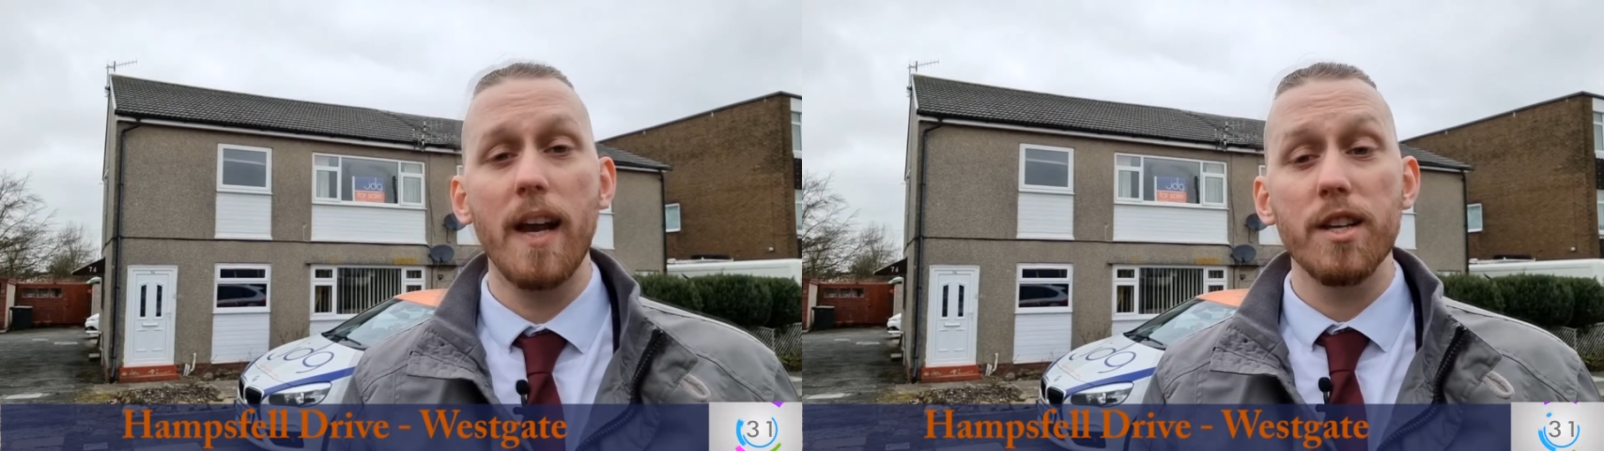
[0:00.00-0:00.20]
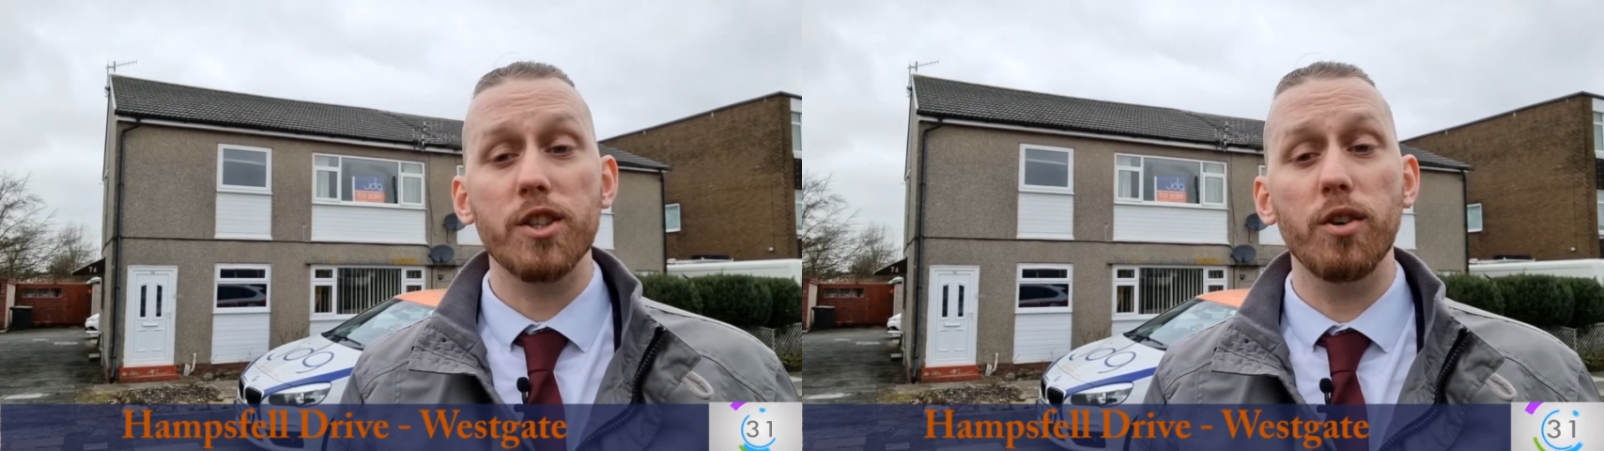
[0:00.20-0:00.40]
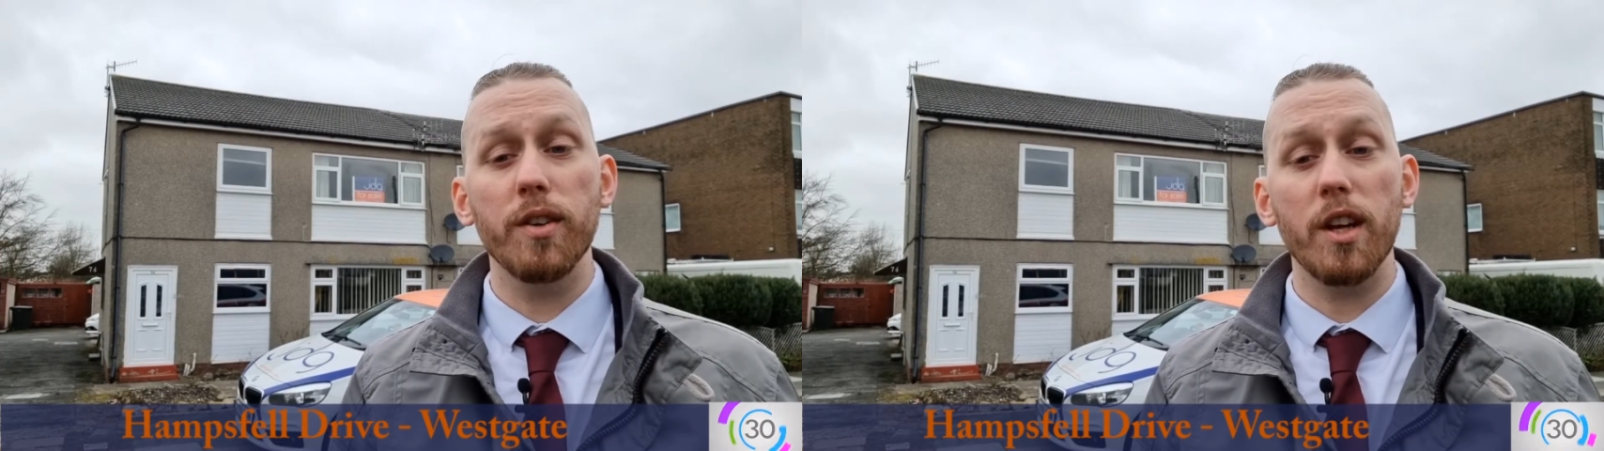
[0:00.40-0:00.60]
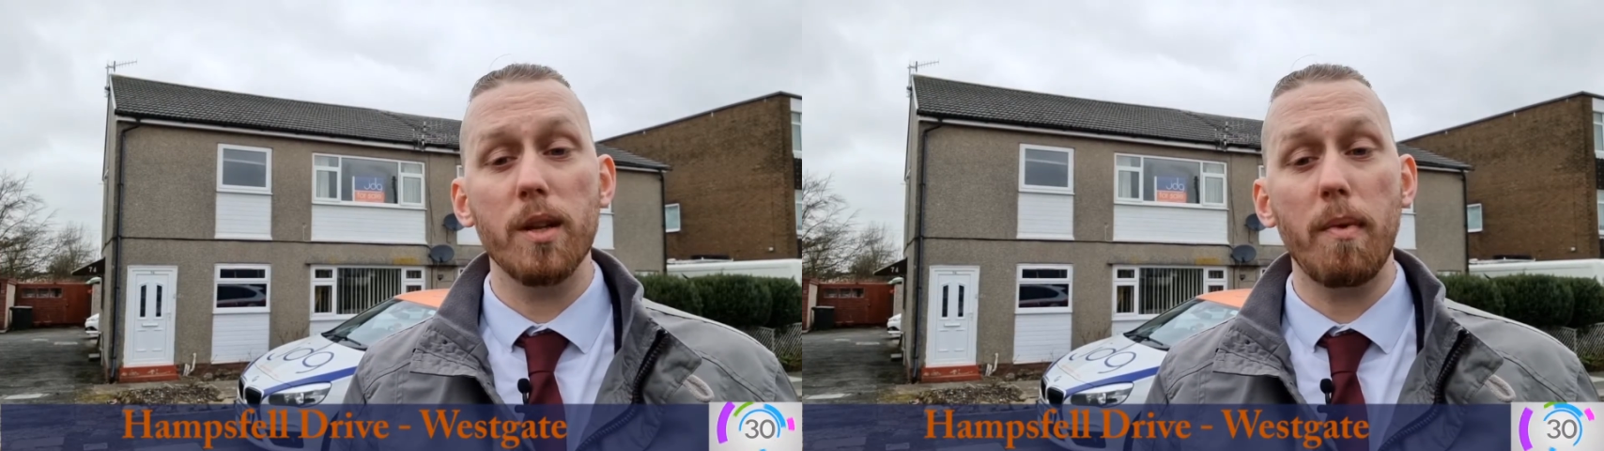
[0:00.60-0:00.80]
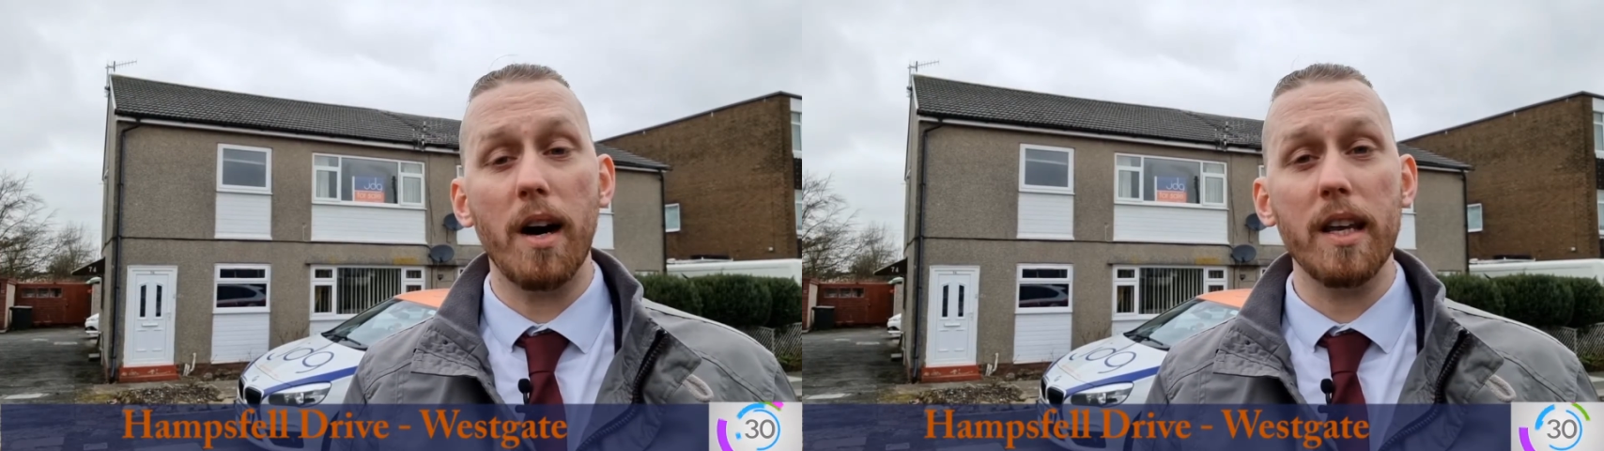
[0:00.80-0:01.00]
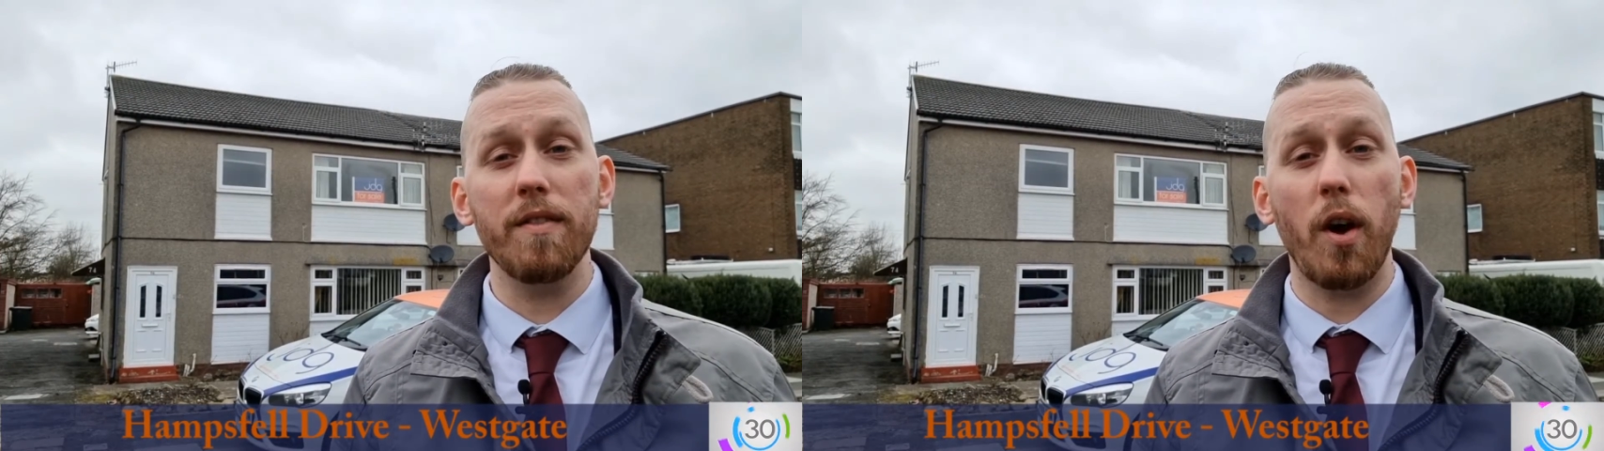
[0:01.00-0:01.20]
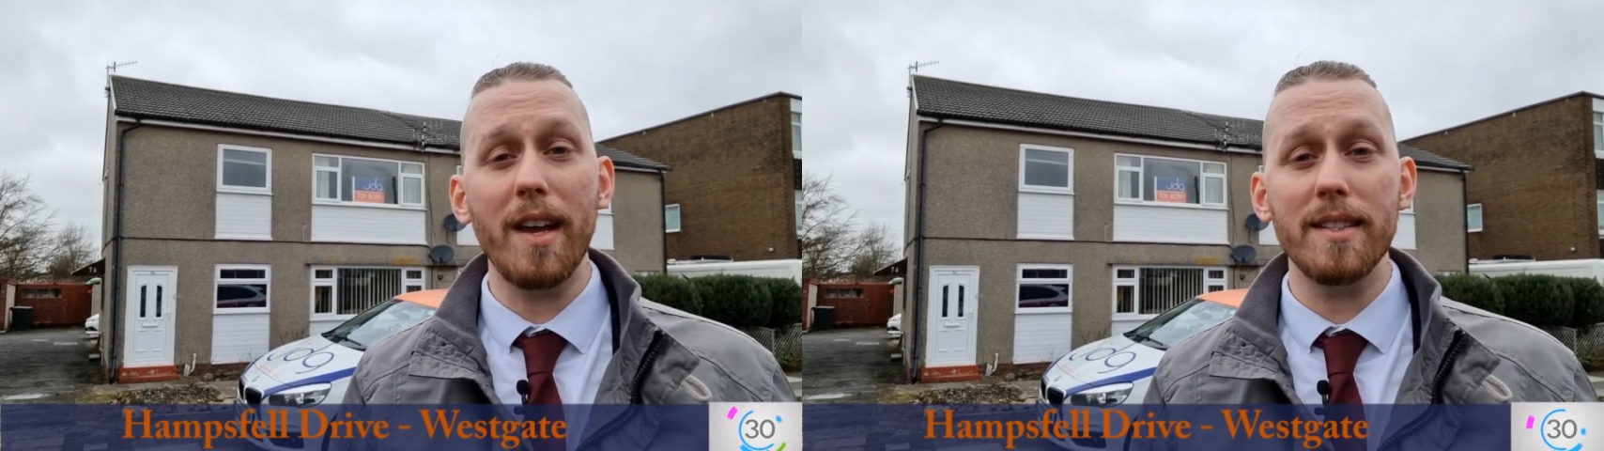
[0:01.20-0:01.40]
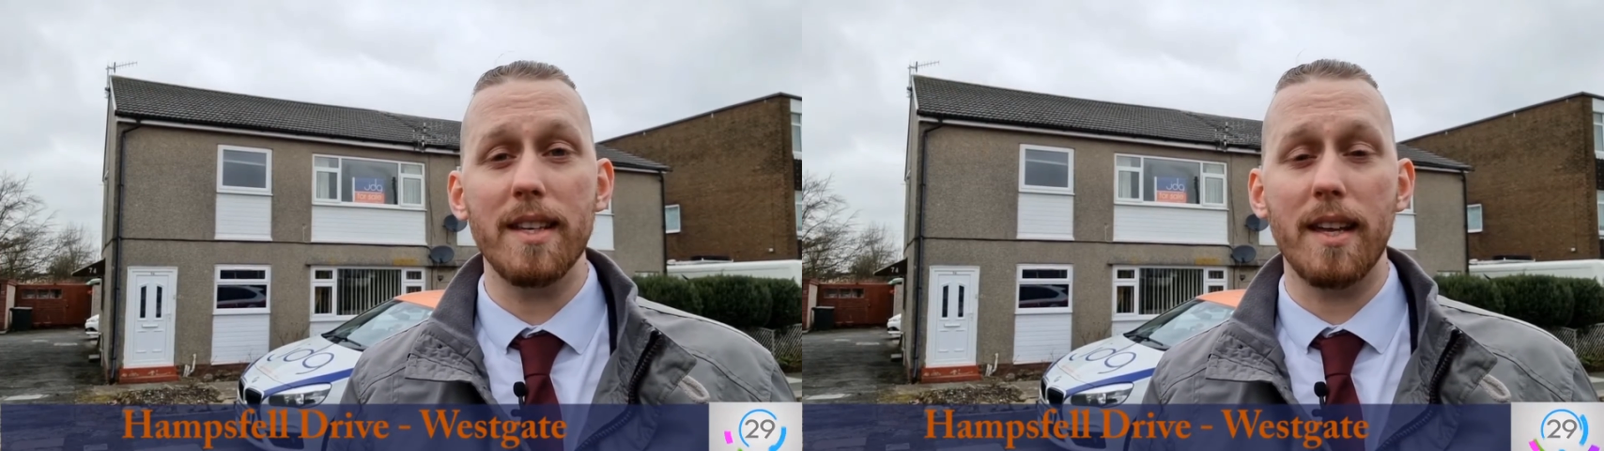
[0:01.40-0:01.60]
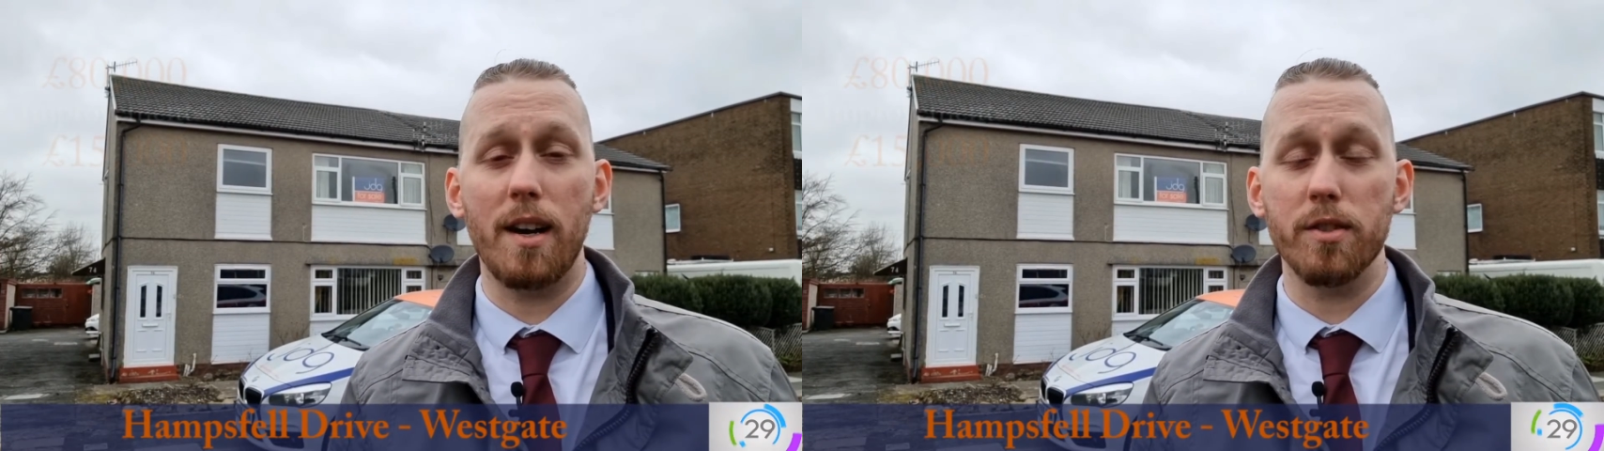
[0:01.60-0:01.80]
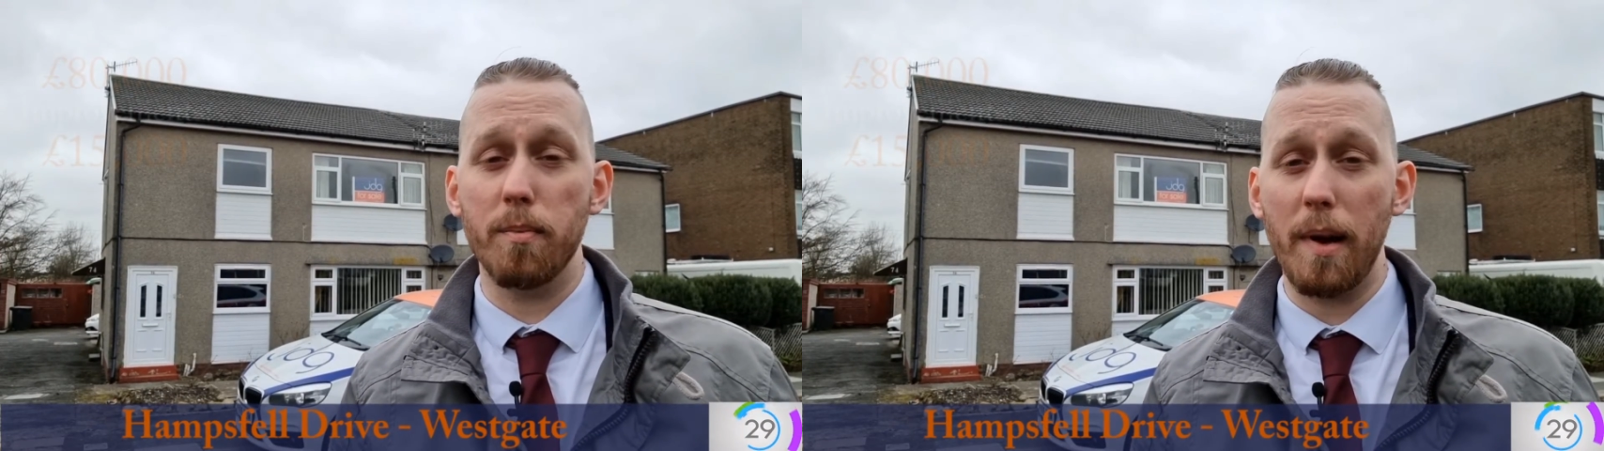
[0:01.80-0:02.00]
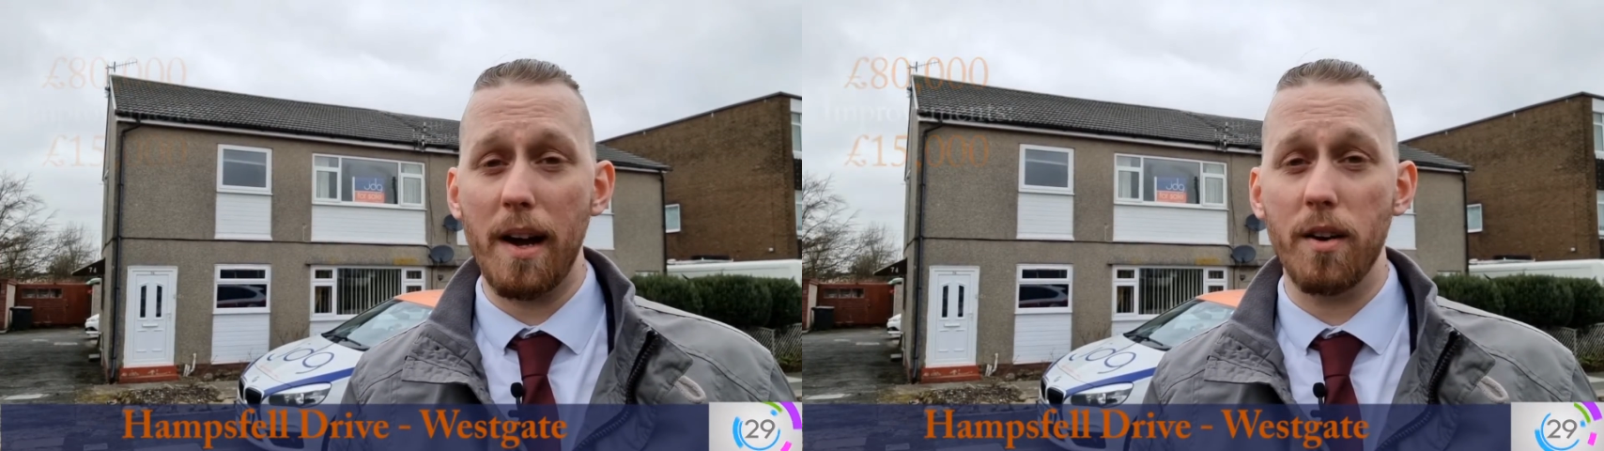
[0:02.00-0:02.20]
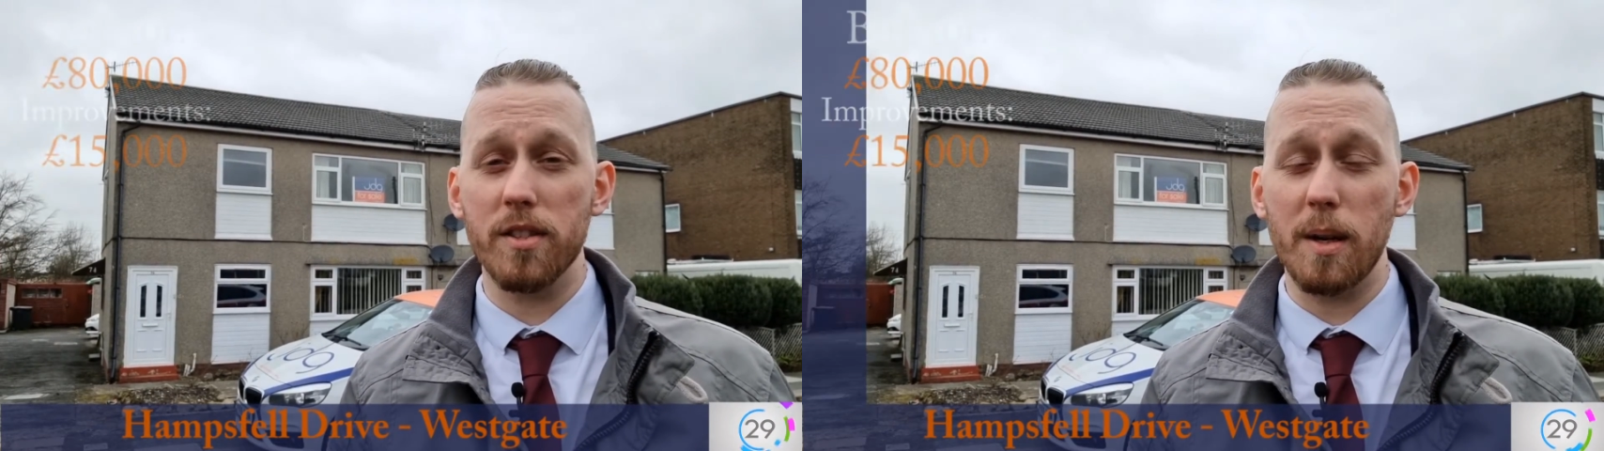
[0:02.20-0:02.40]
It's currently on the market for £80,000,